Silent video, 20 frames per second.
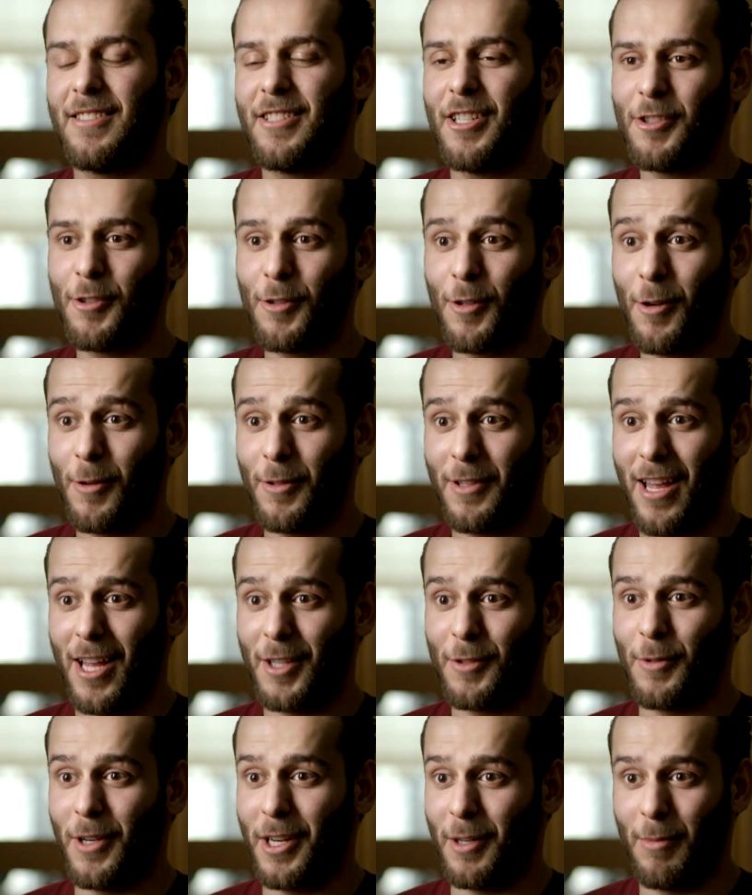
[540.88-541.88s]
Just know
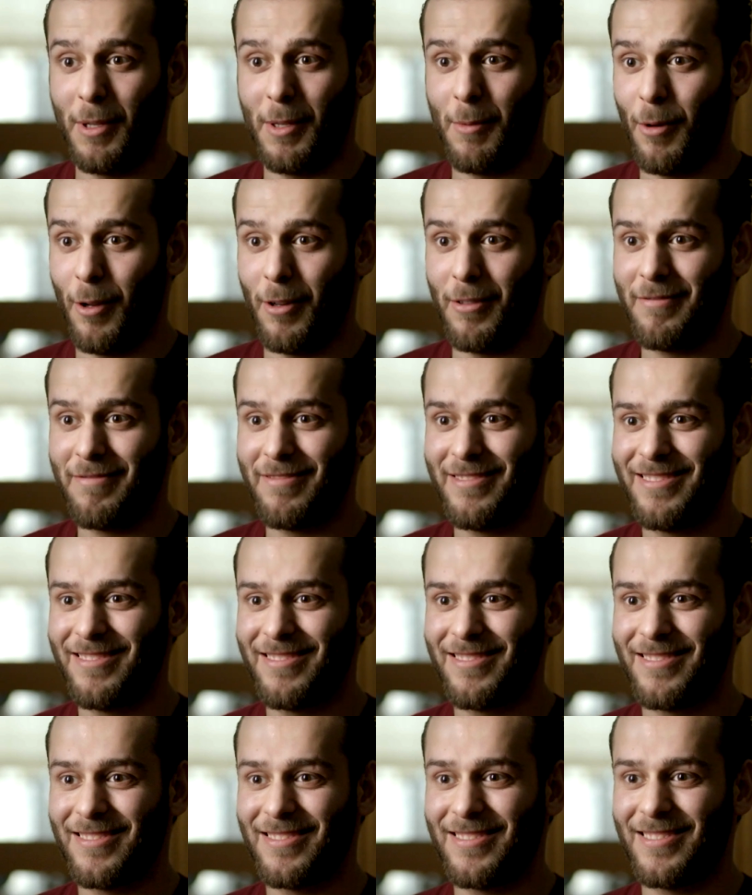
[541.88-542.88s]
that we are people.
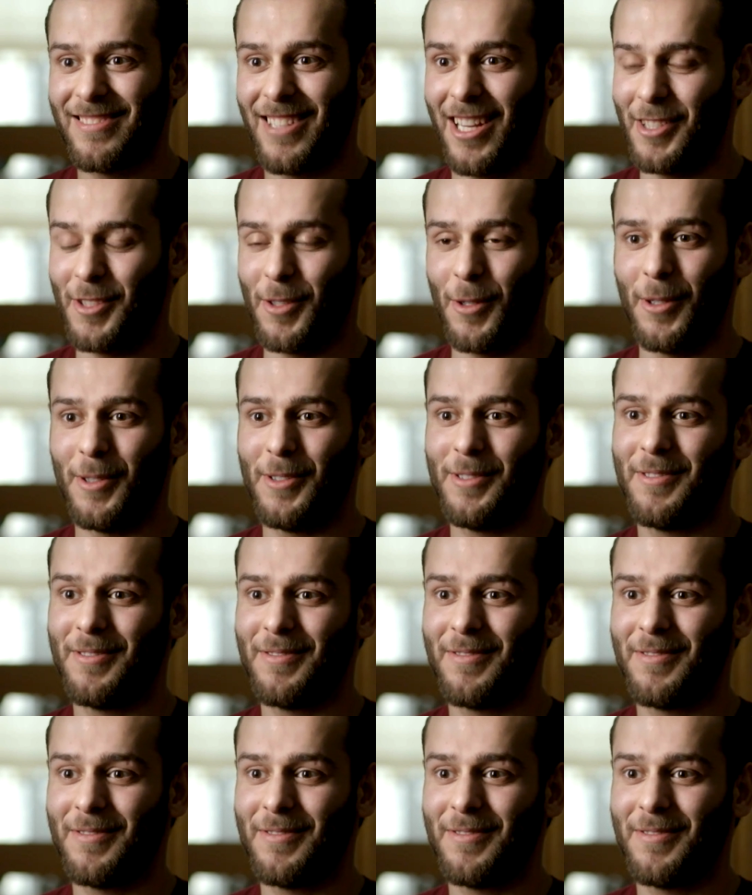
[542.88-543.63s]
That's all.